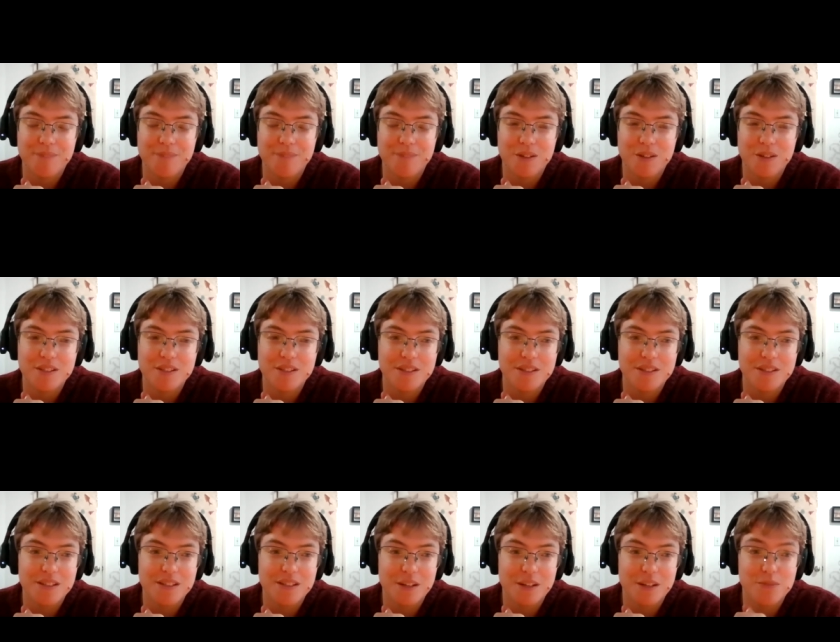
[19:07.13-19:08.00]
There
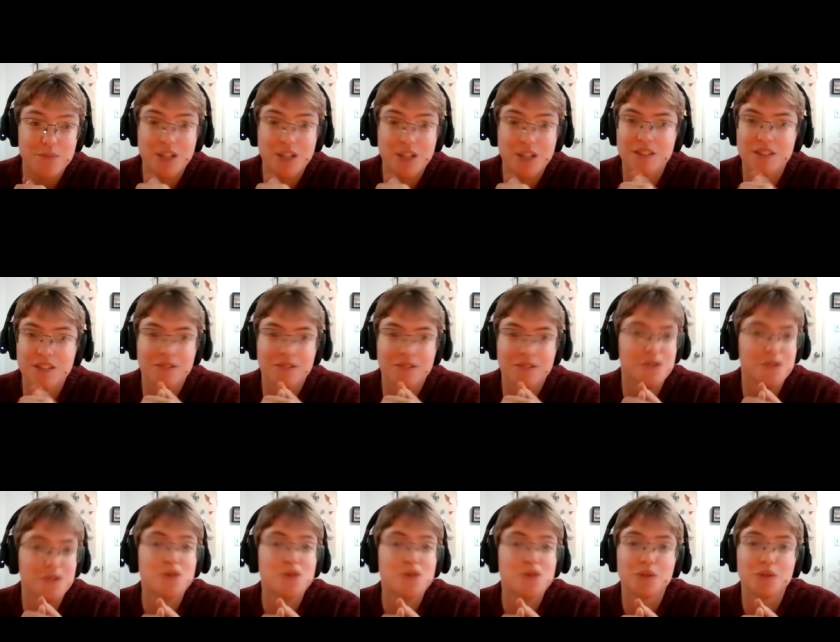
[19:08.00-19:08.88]
isn't an objective,
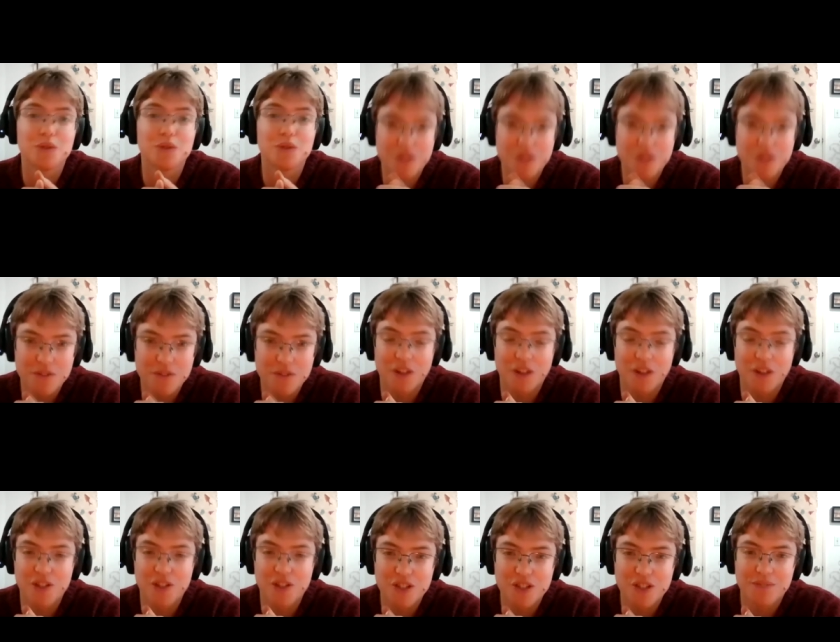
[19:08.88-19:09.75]
neutral source of
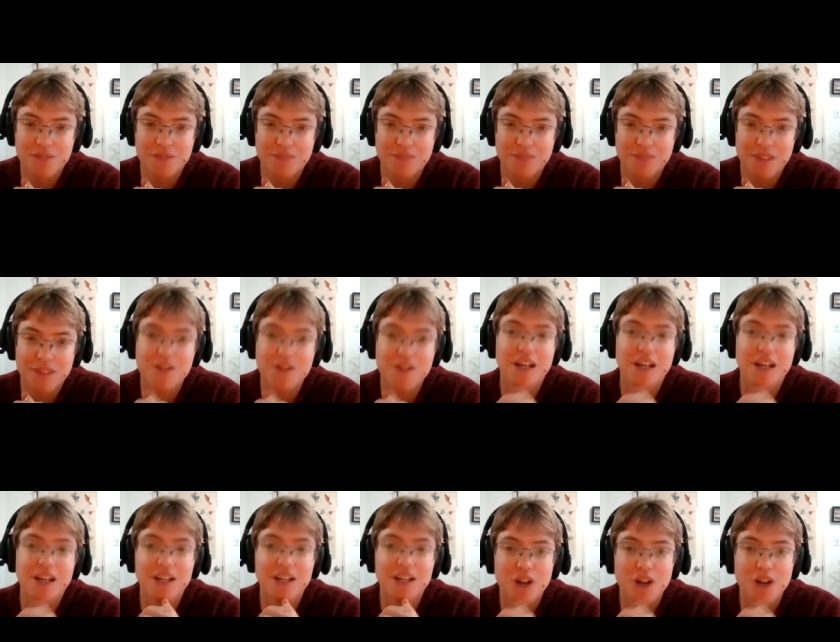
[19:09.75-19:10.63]
knowledge.
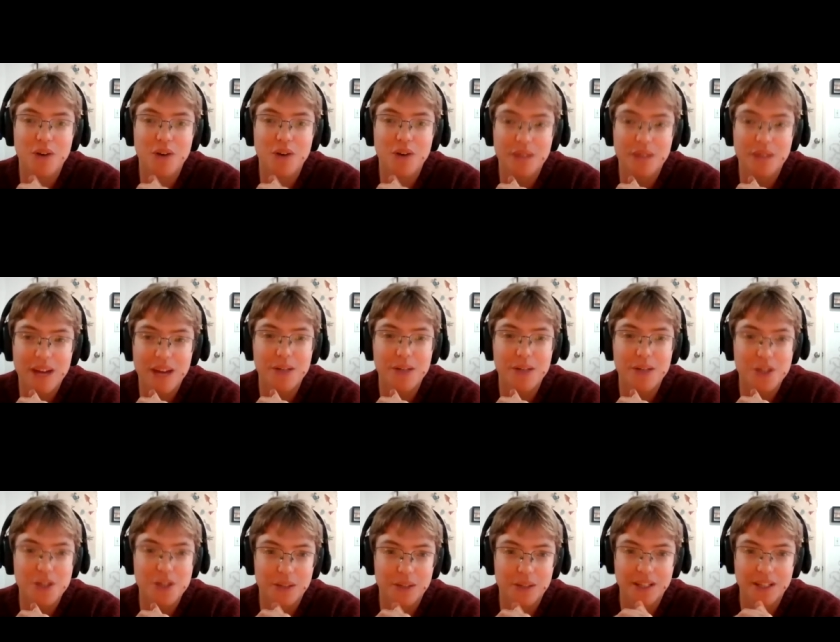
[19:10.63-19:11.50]
Everything I know and how I
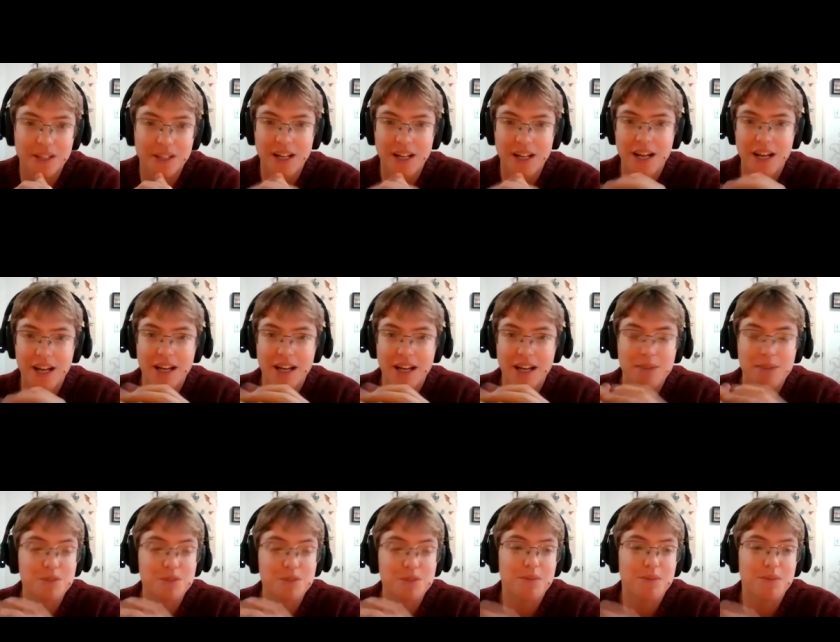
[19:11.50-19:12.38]
know it
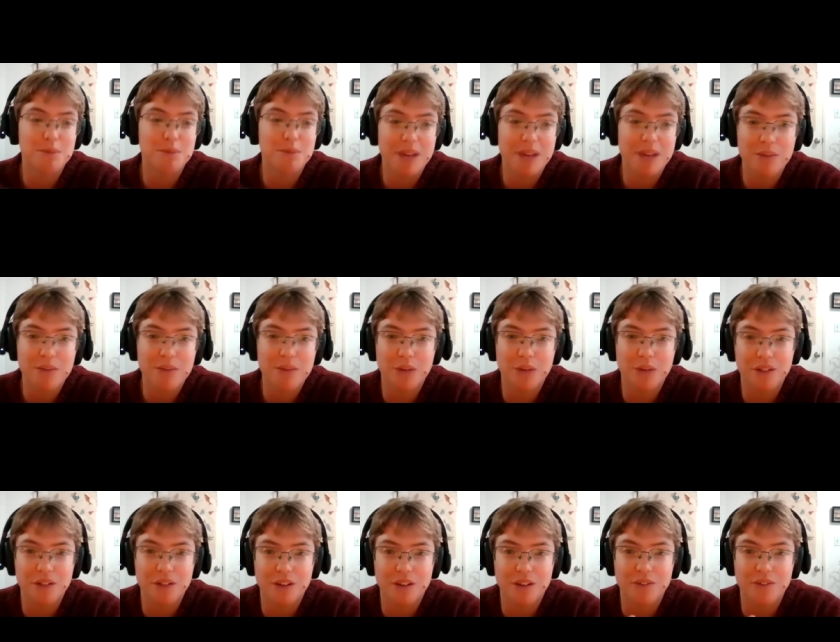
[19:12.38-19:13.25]
comes from the
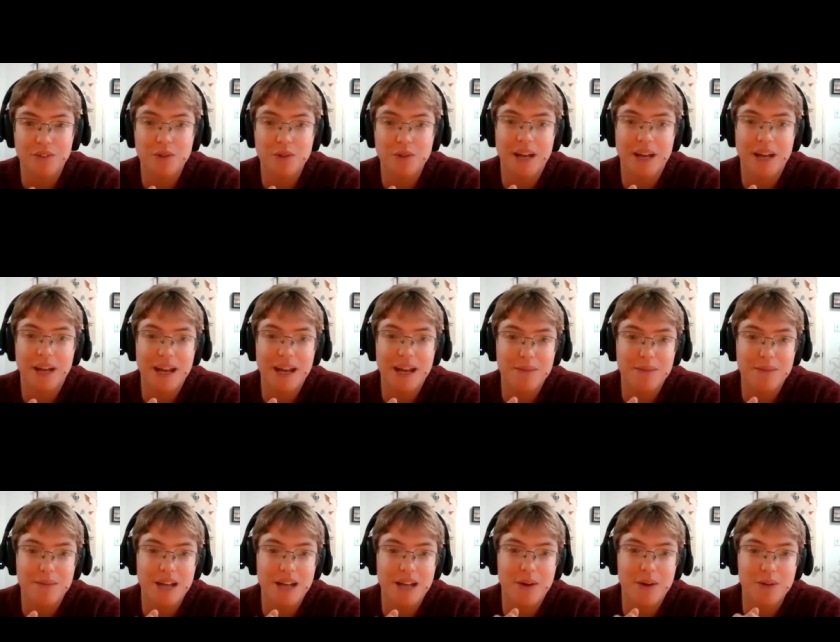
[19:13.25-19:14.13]
bathwater of who I am
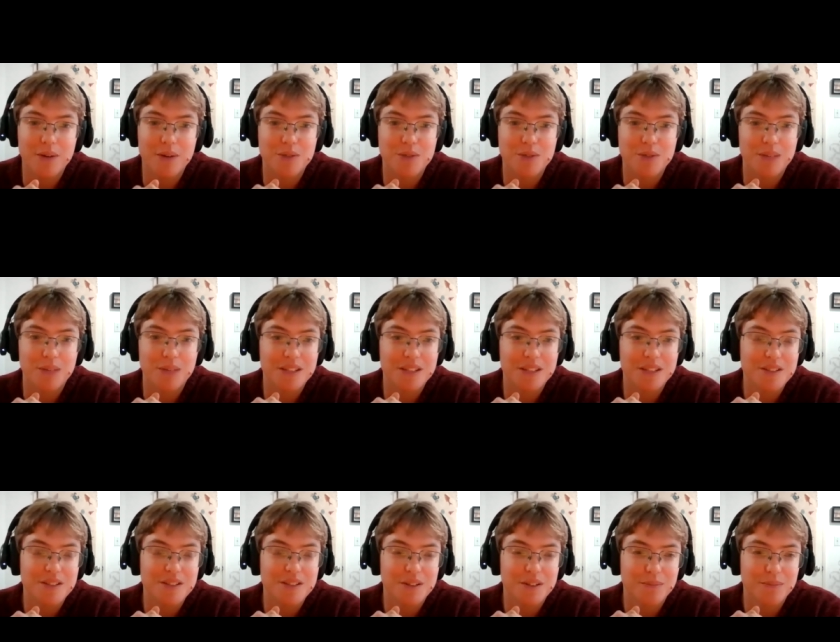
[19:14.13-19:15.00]
and how I was
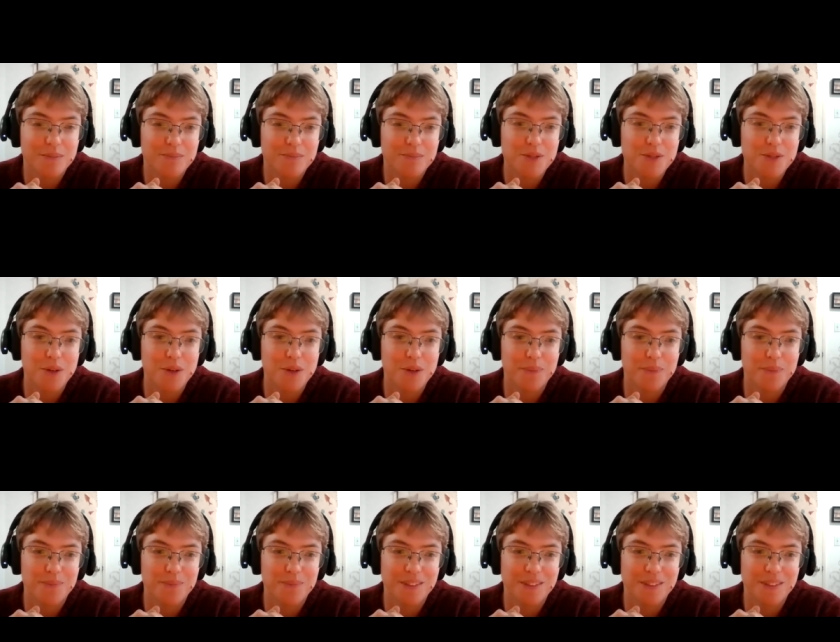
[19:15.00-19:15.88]
raised.
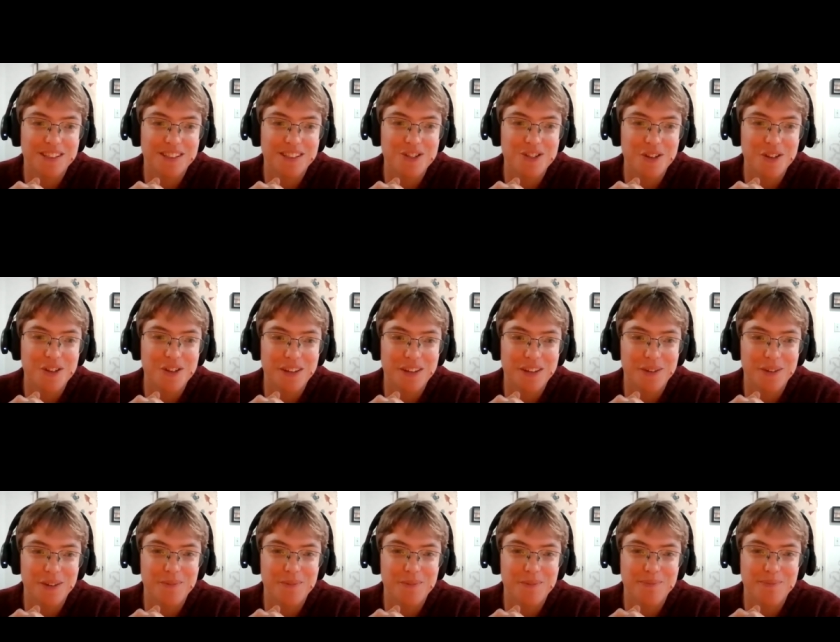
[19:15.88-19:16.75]
So, let's start there.